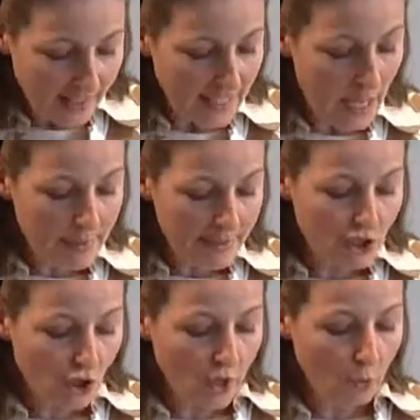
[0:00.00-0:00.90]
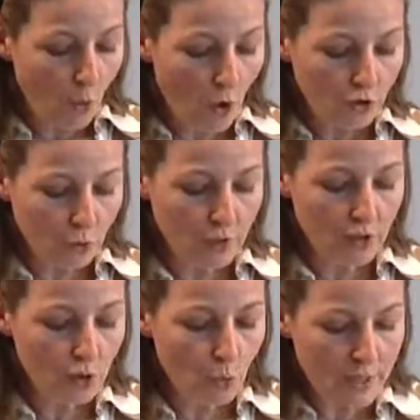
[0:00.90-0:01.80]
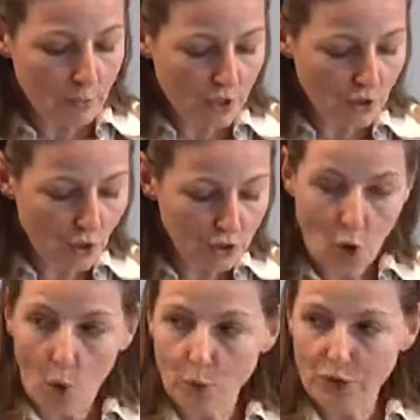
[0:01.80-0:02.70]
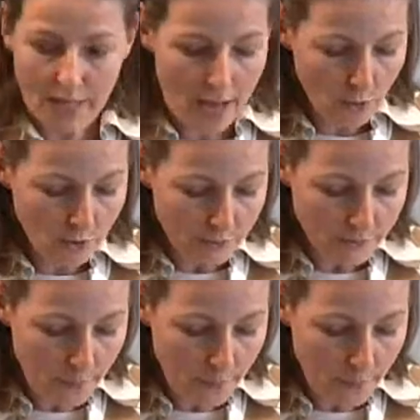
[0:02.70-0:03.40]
Come and enjoy a walk through the newly restored old town,